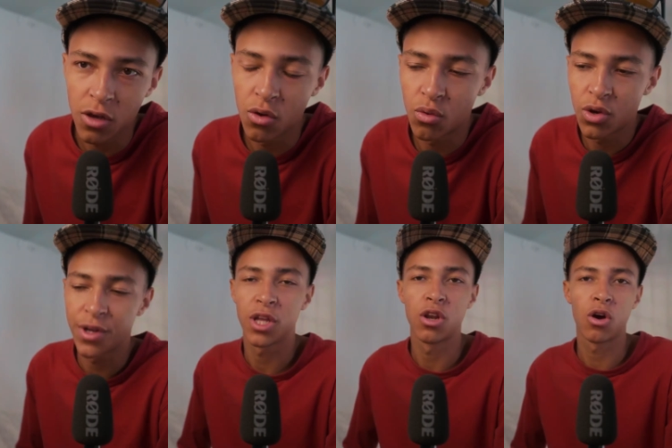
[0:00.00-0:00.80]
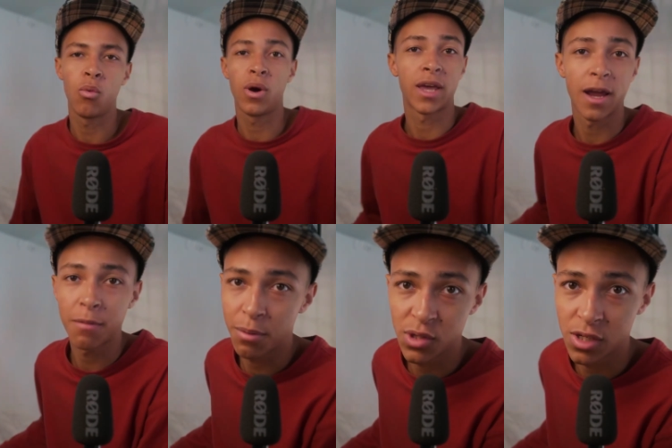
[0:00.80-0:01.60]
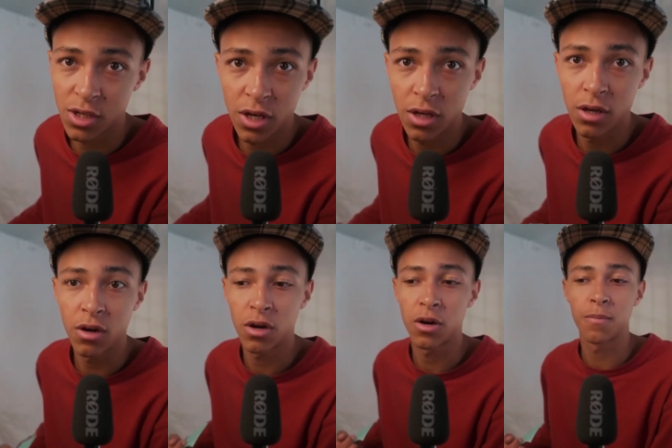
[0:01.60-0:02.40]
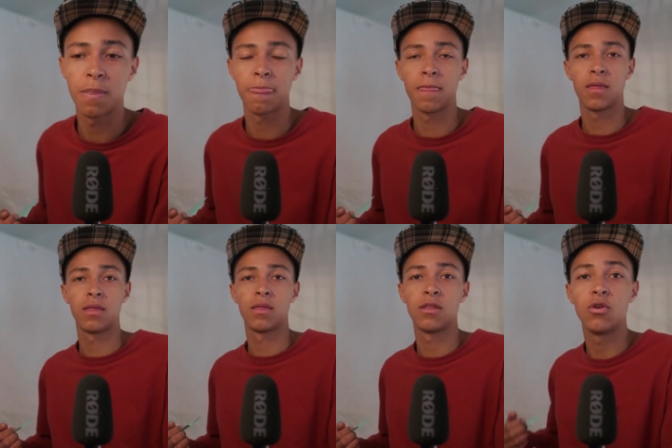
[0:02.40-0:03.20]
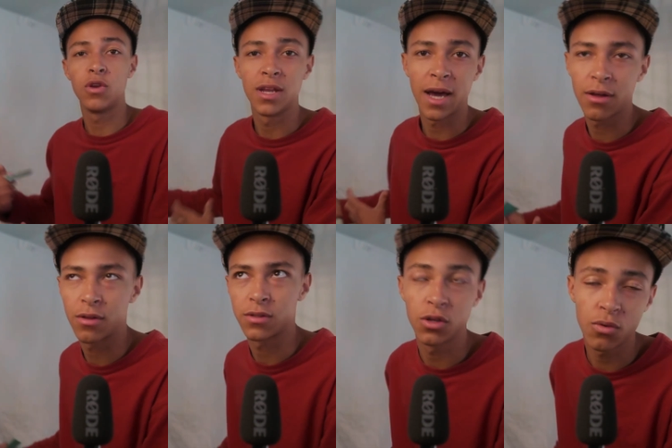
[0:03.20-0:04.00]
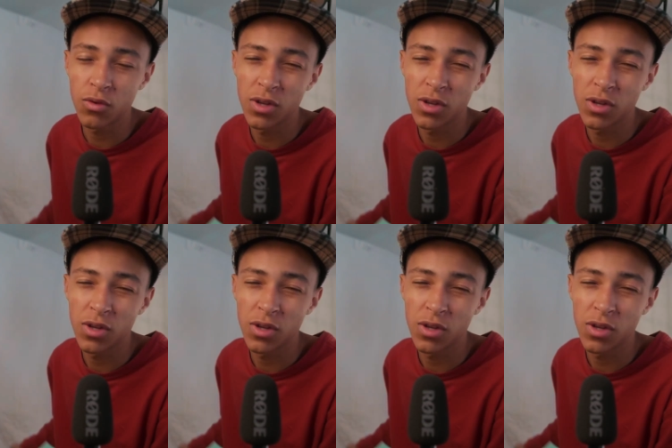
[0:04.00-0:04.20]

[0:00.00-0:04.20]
You don't really know what camera position you don't